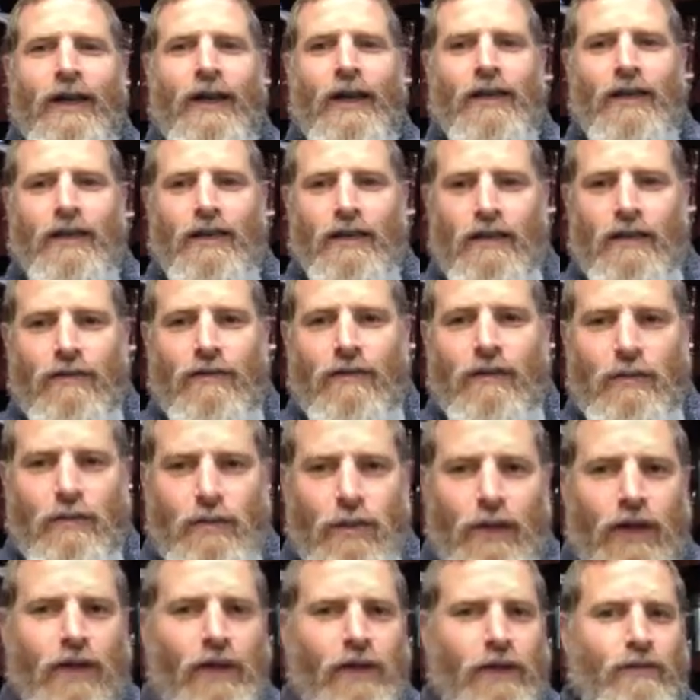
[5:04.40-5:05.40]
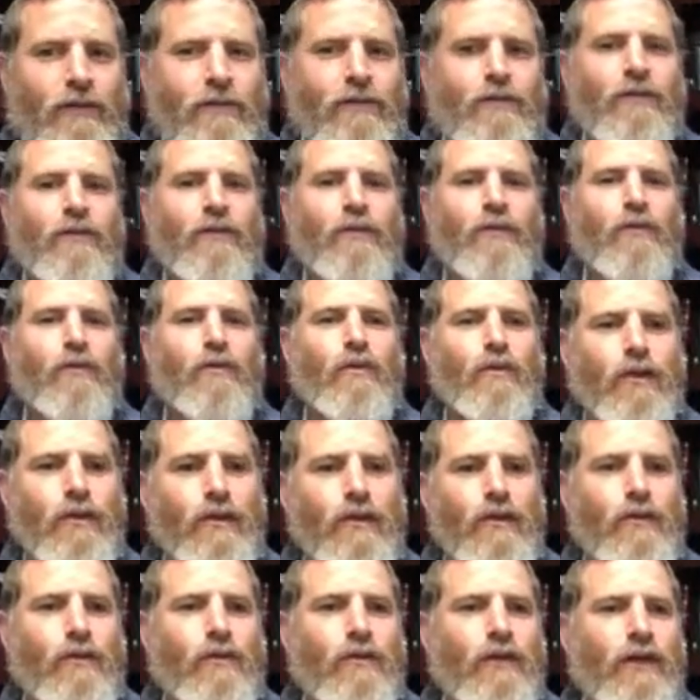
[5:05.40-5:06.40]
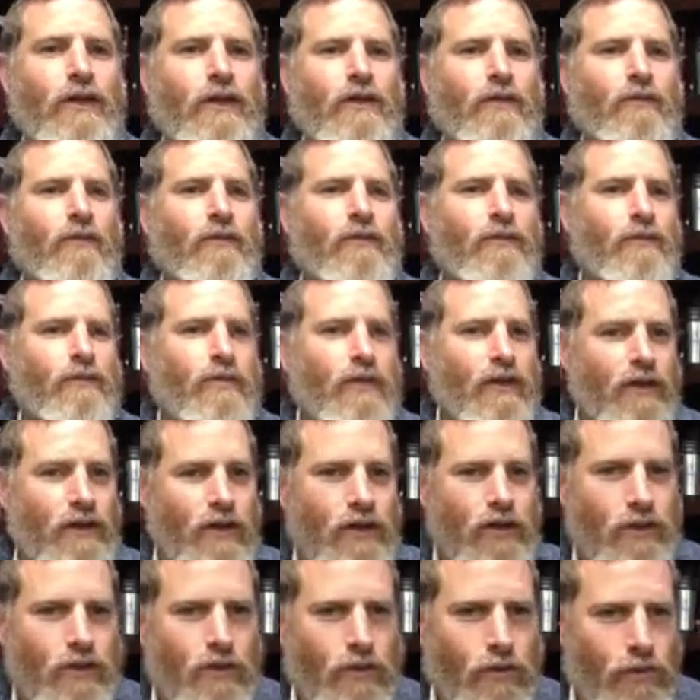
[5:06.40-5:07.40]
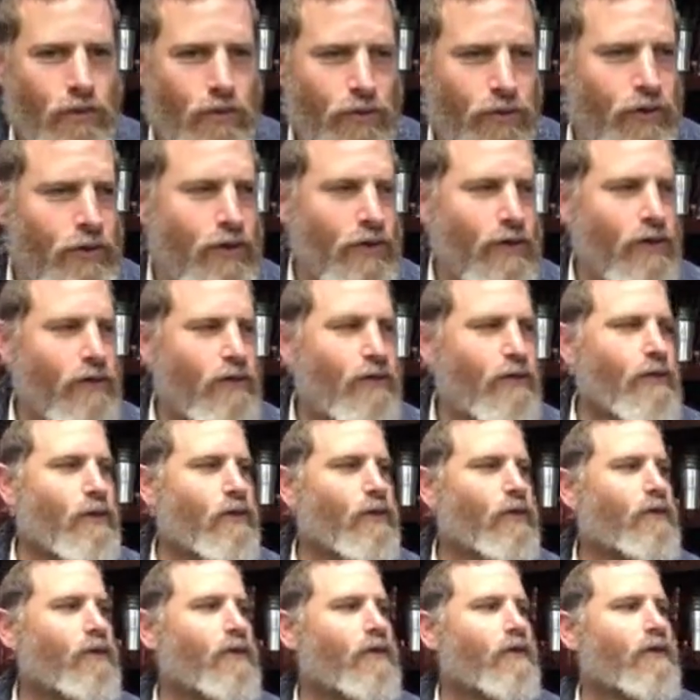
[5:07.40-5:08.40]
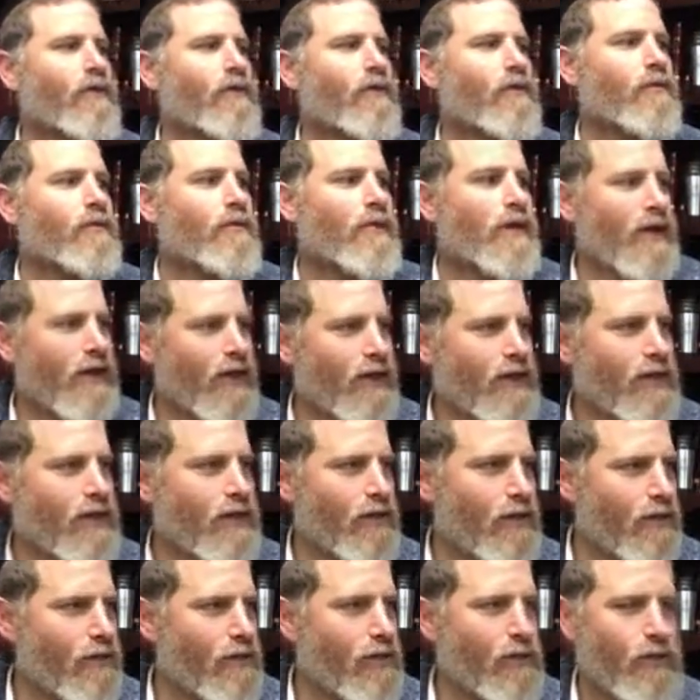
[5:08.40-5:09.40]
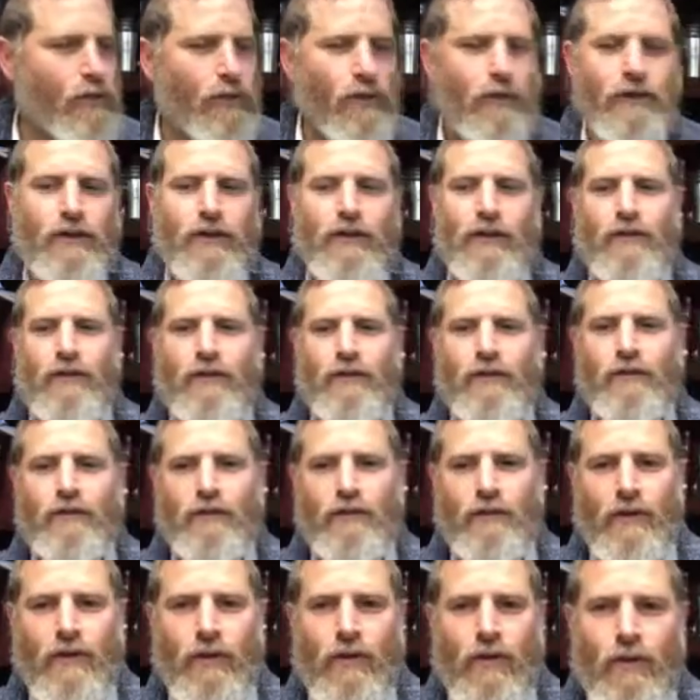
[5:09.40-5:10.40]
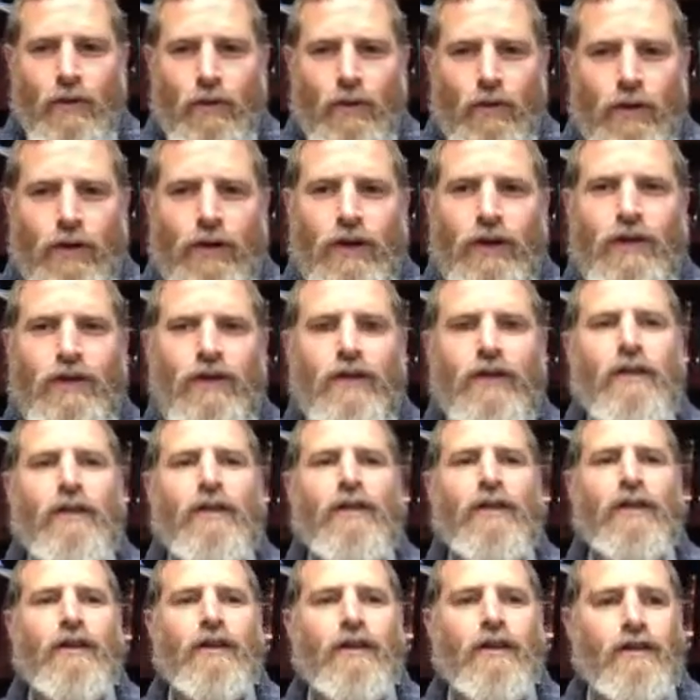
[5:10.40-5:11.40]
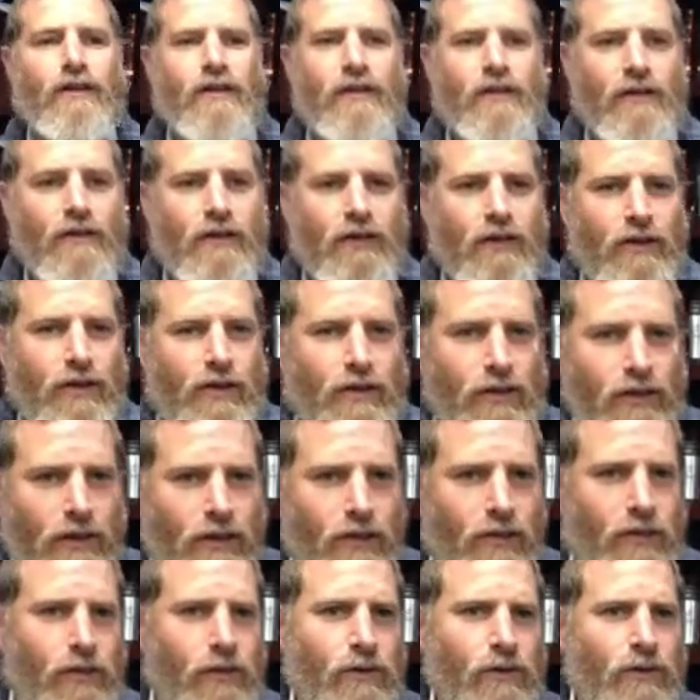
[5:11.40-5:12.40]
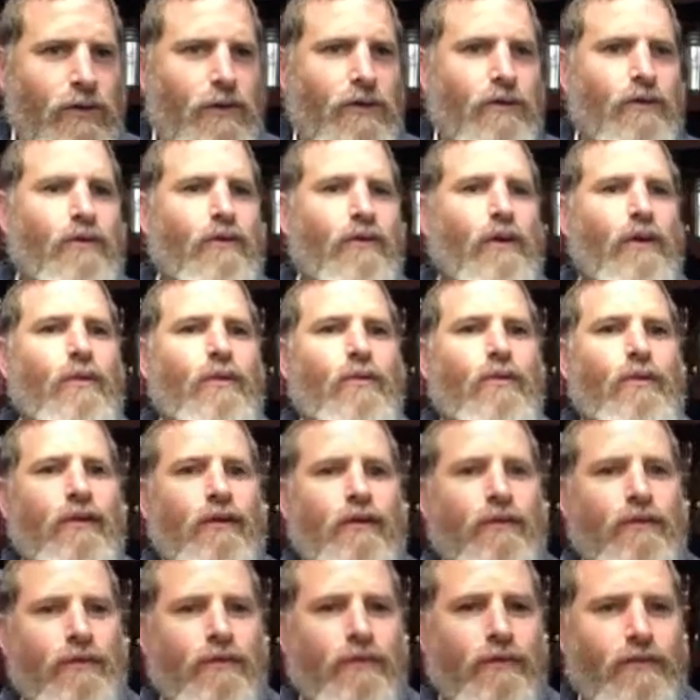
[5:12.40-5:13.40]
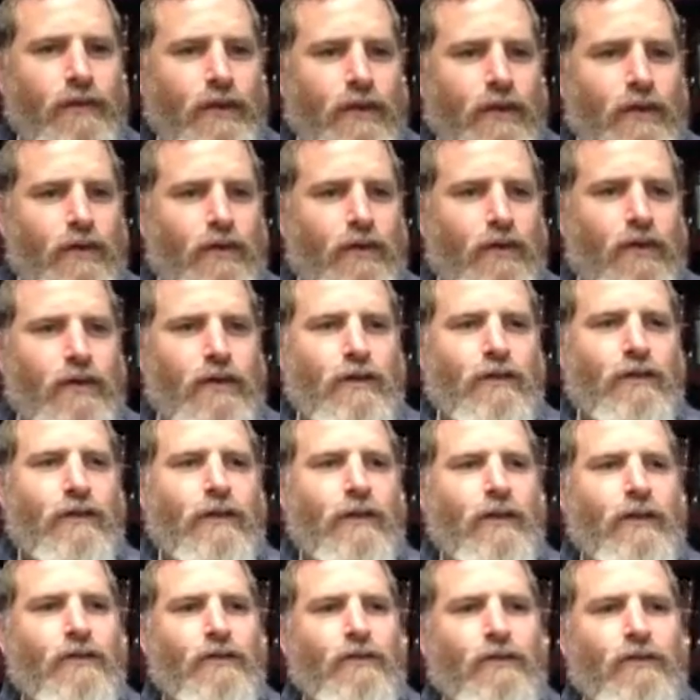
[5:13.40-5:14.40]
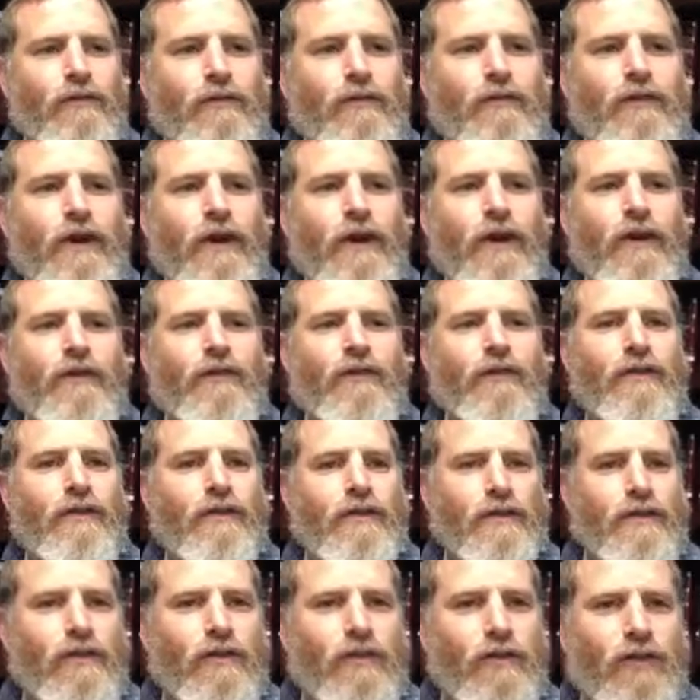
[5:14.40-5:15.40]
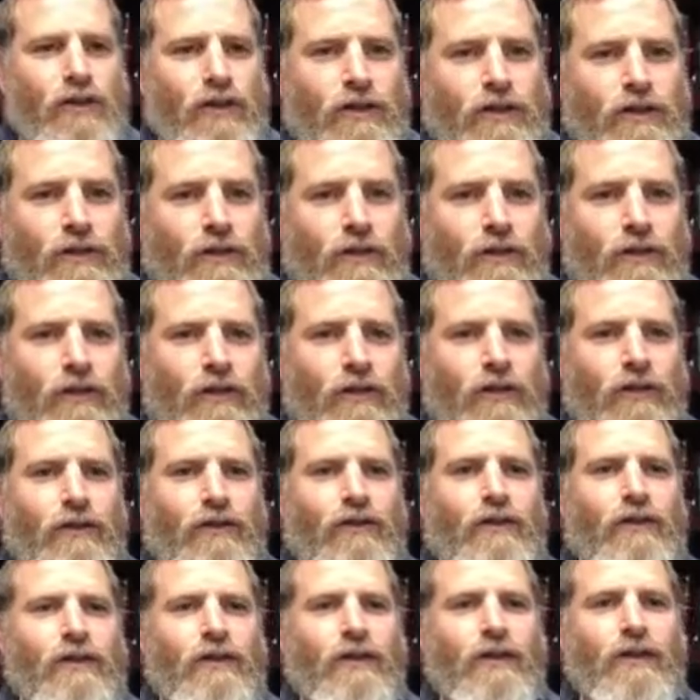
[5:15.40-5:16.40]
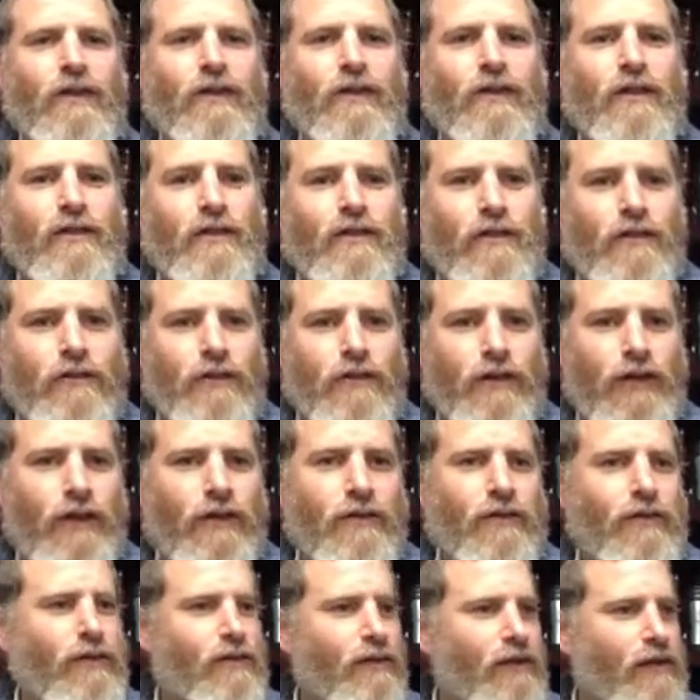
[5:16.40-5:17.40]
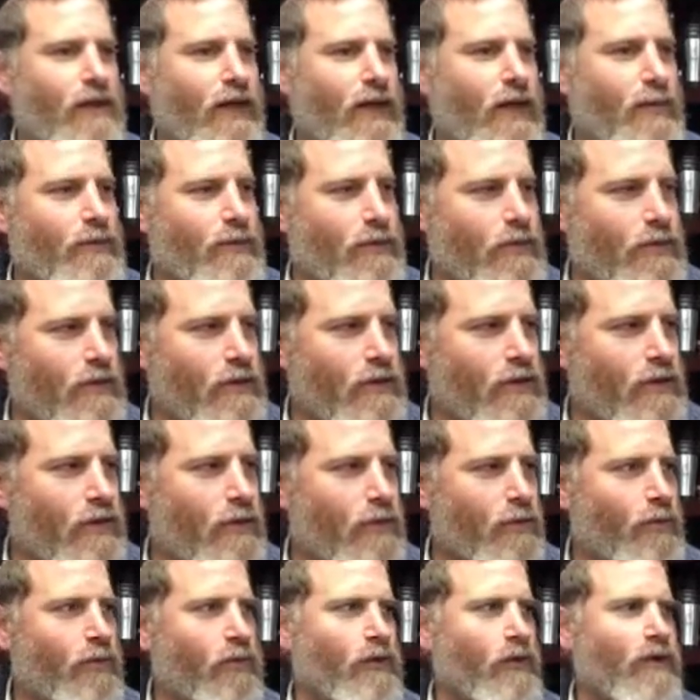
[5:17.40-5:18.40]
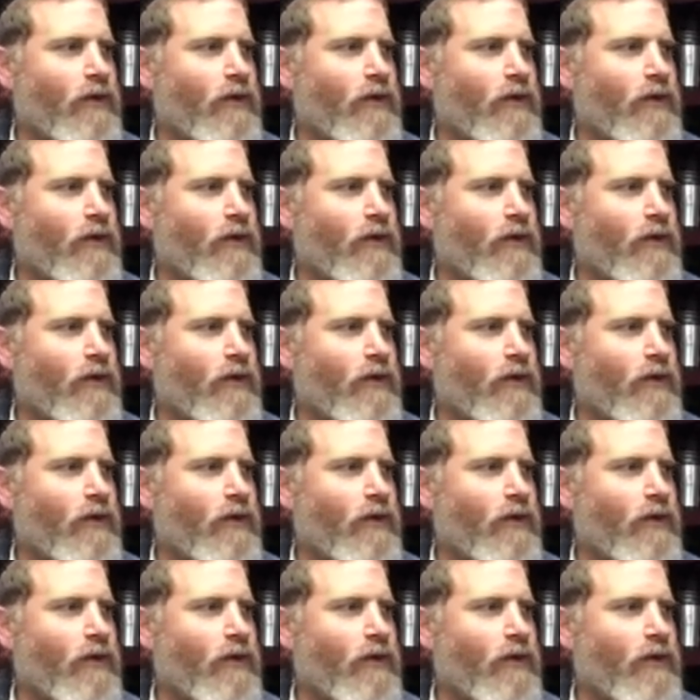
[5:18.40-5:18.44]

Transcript: and even pay him once a week to really give you positive critique where he thinks that you could grow more you could even give him five, this is the suggestion of He says, give him five different topics and say,